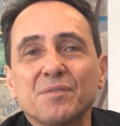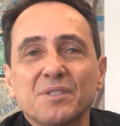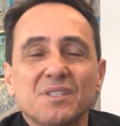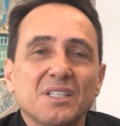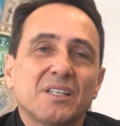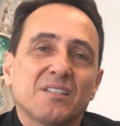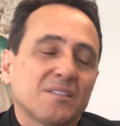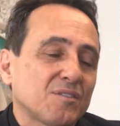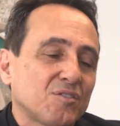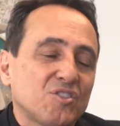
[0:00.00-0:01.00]
we see that
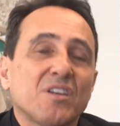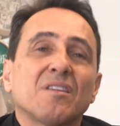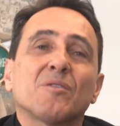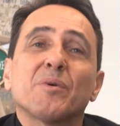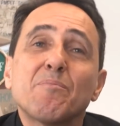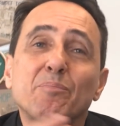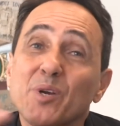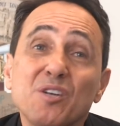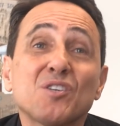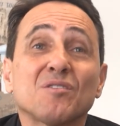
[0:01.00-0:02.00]
this general
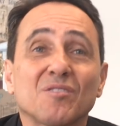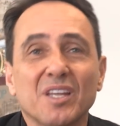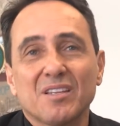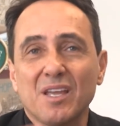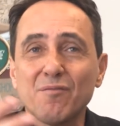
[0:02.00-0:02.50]
impression that